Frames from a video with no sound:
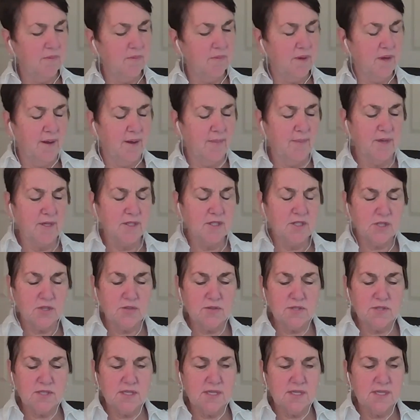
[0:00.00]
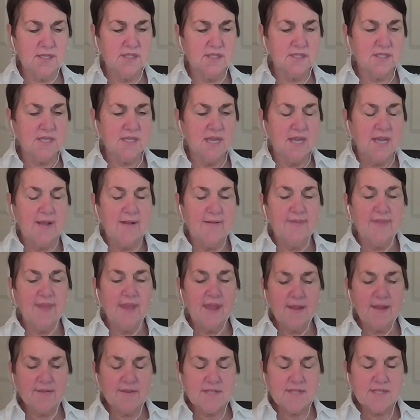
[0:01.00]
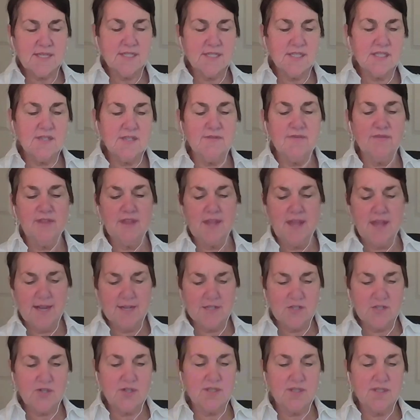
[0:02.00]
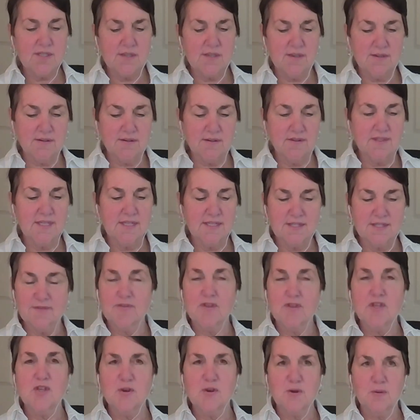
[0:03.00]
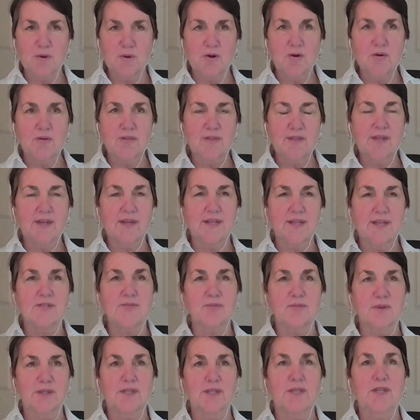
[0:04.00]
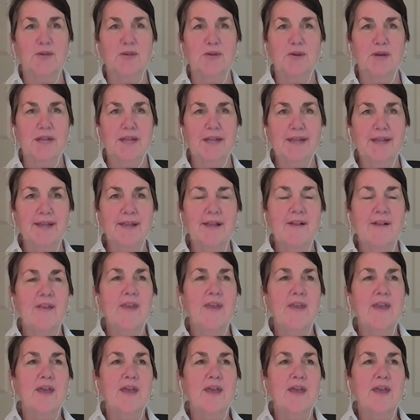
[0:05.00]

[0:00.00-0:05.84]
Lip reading: associates, they have a sense of theatrics and sense of humor that is really unique.